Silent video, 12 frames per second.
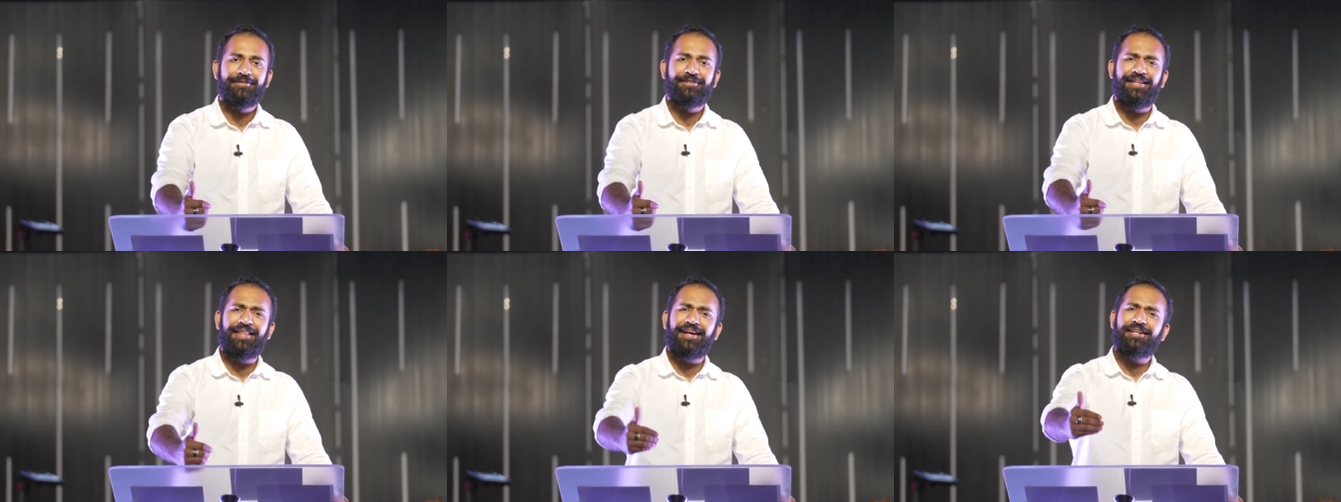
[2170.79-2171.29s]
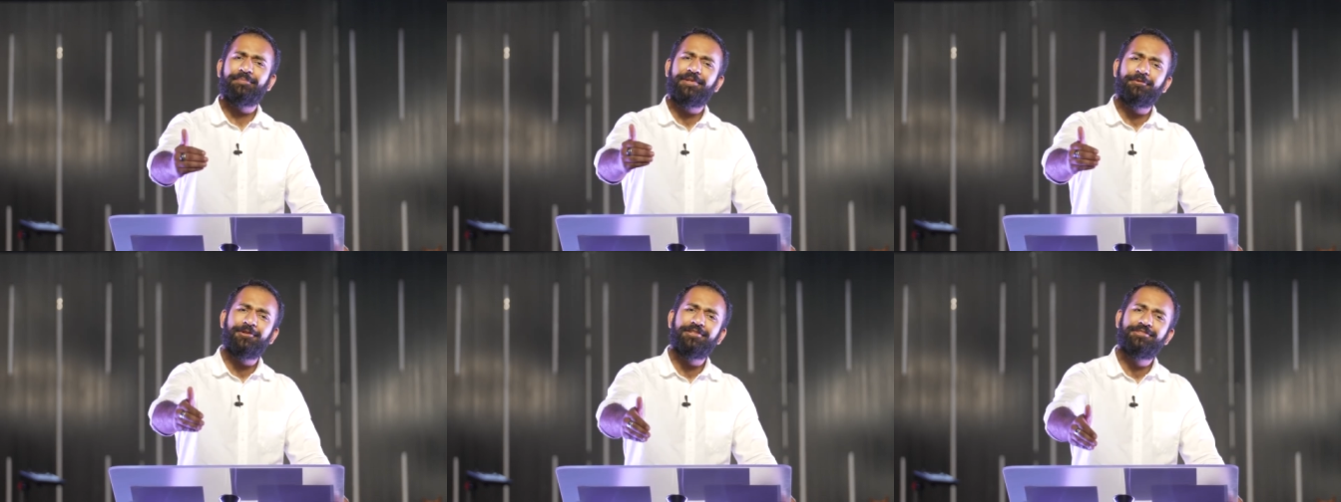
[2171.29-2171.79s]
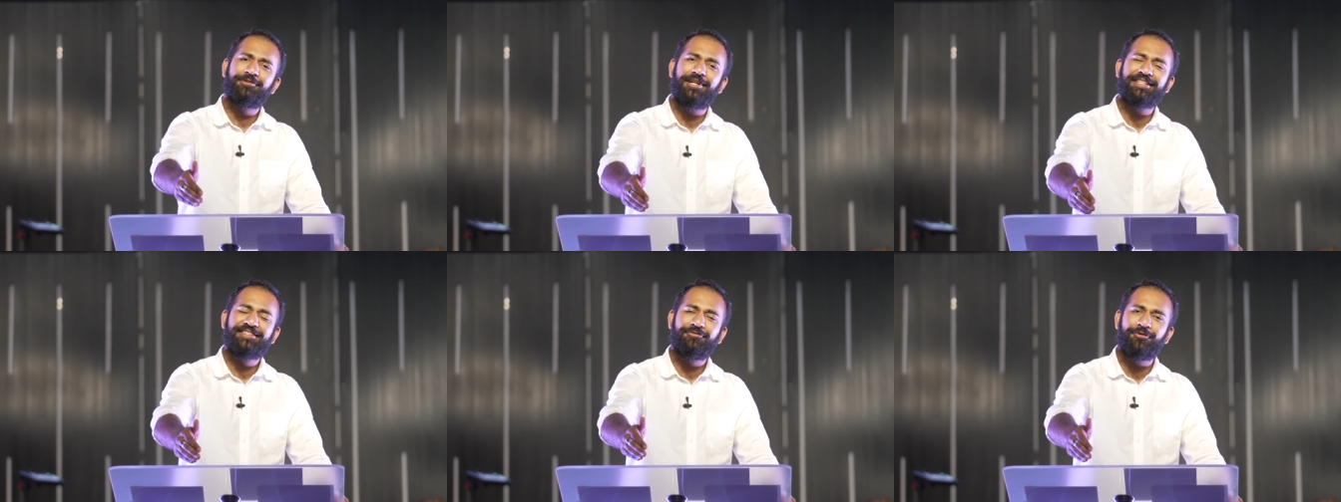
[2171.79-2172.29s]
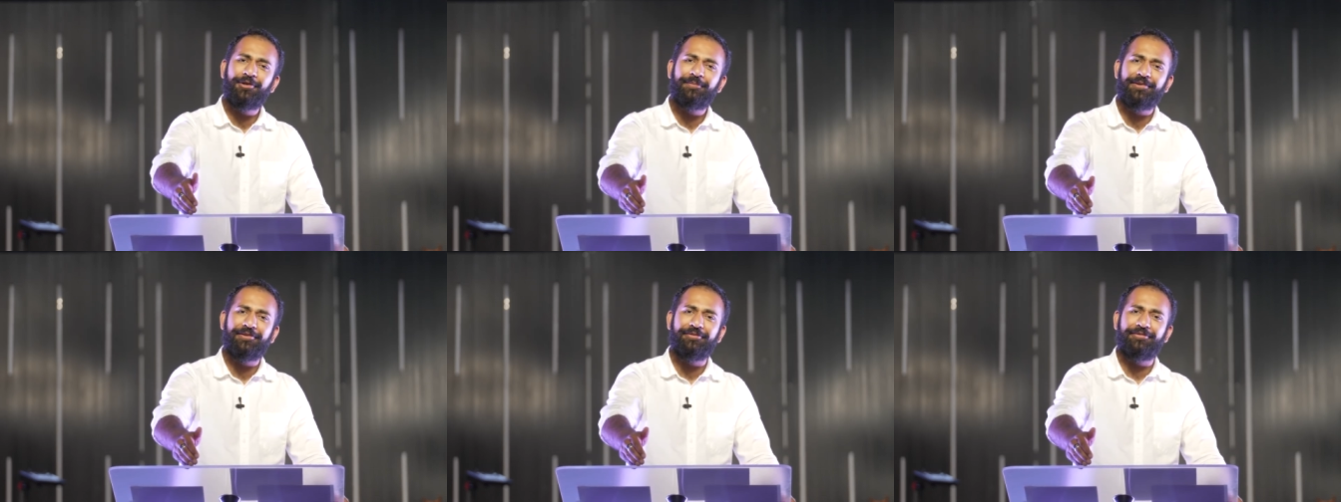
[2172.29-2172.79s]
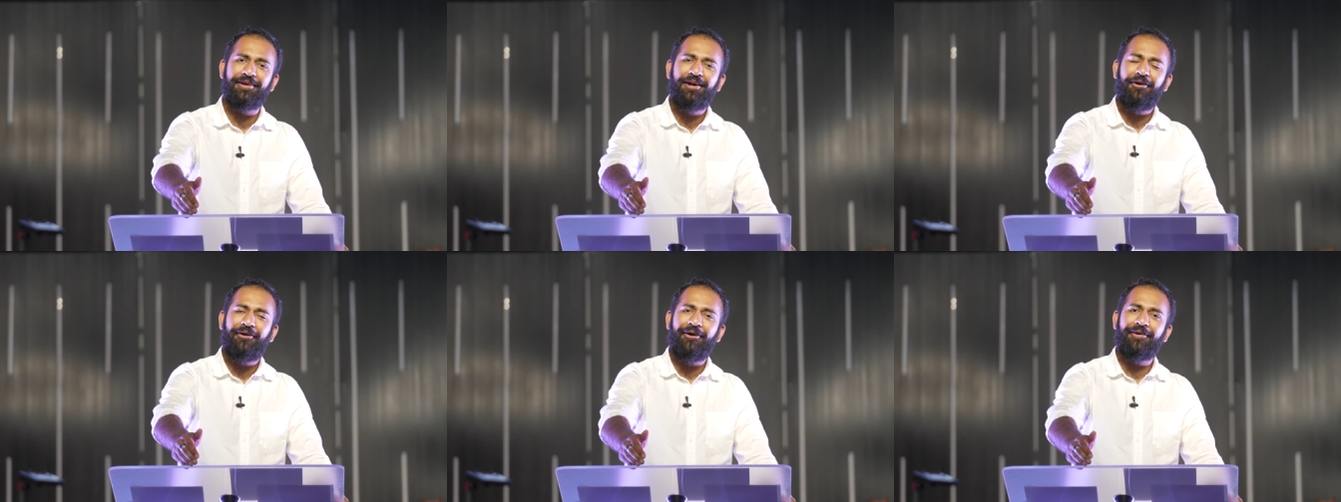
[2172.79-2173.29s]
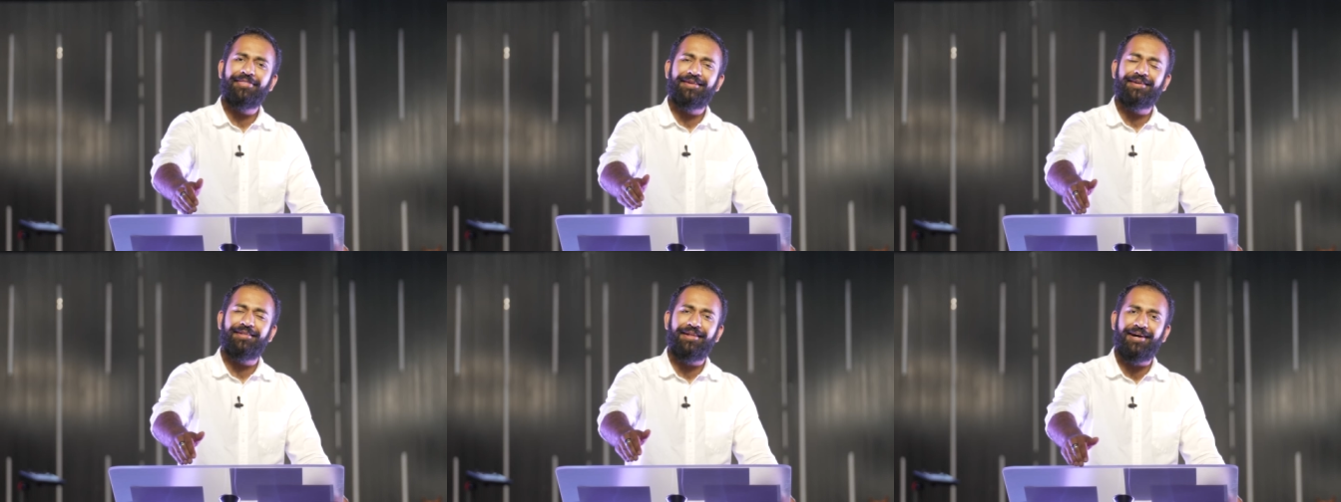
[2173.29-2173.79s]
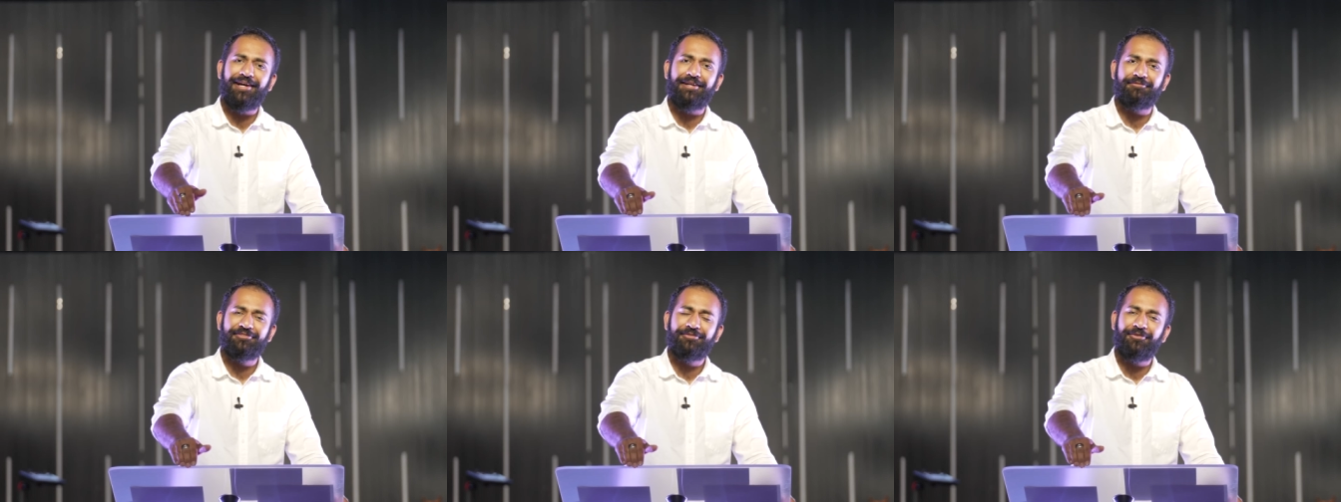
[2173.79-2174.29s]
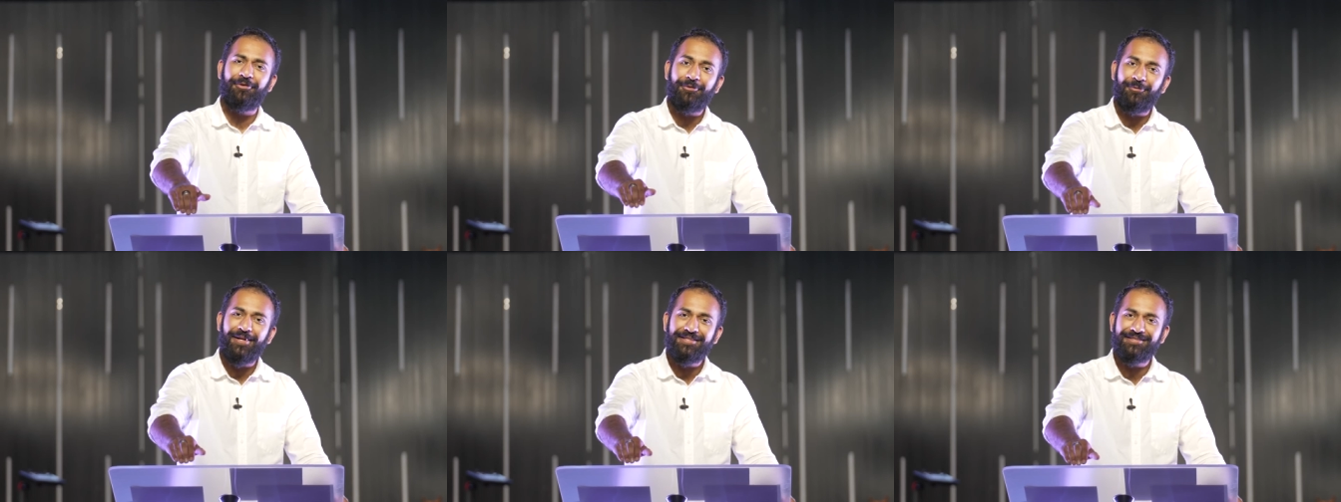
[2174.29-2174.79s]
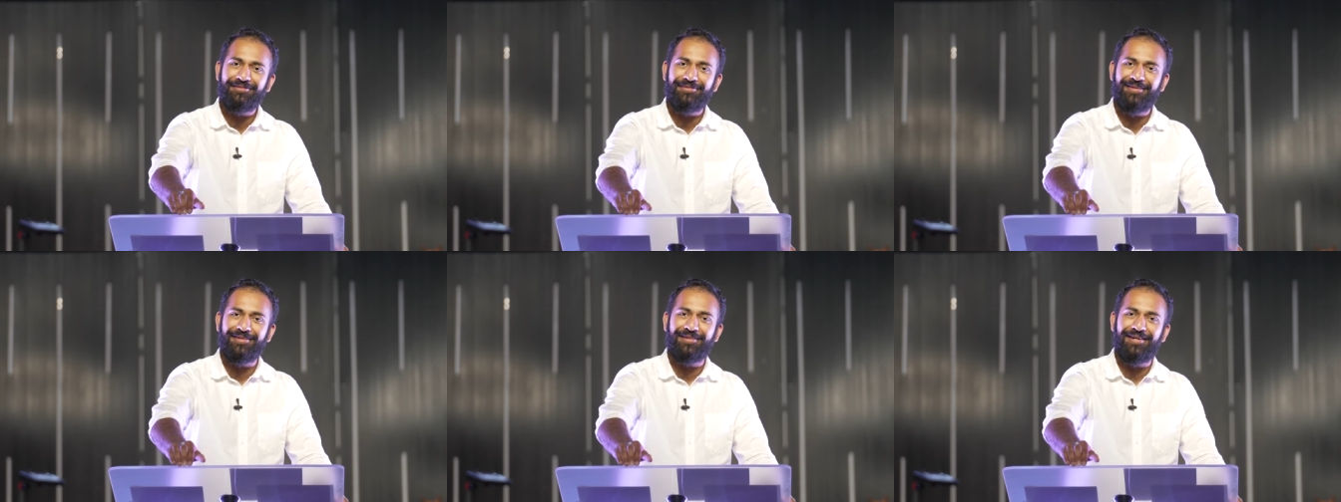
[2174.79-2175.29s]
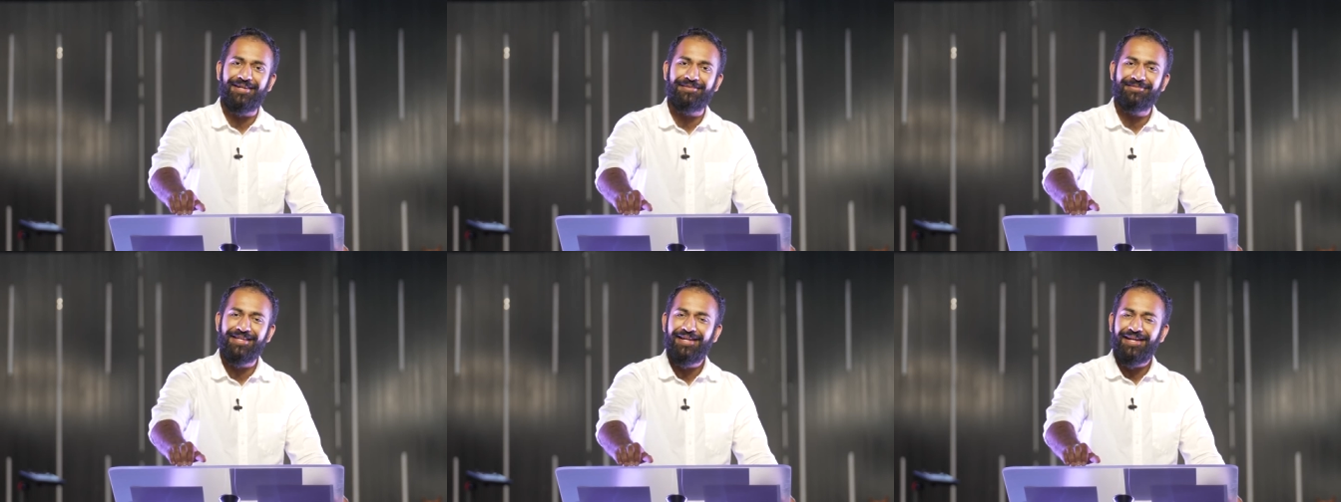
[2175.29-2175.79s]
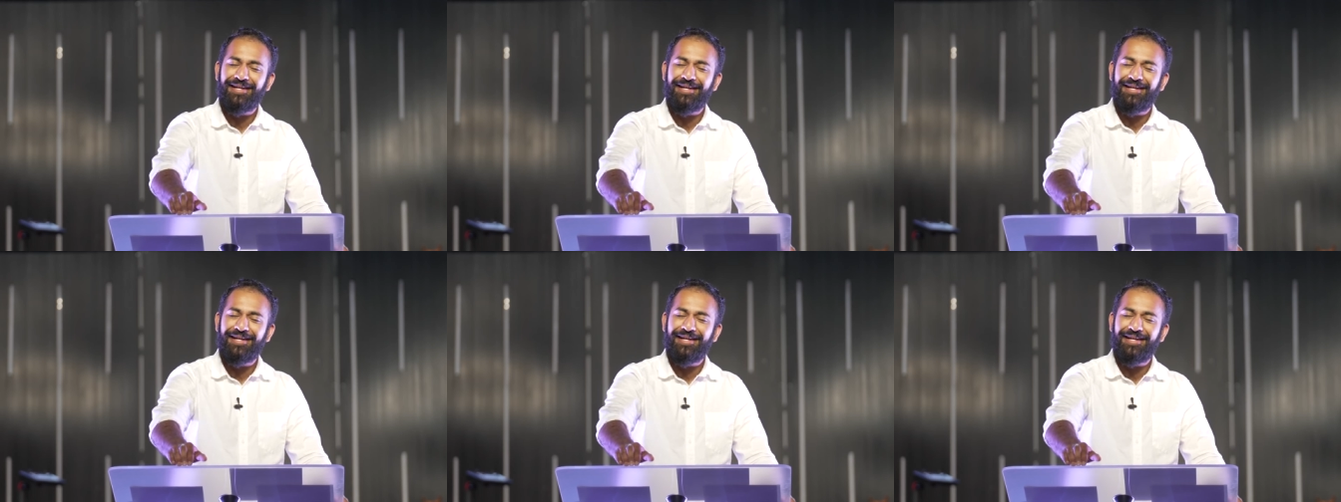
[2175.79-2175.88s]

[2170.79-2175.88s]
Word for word: And that can be really transformative on their lives for the rest of their lives.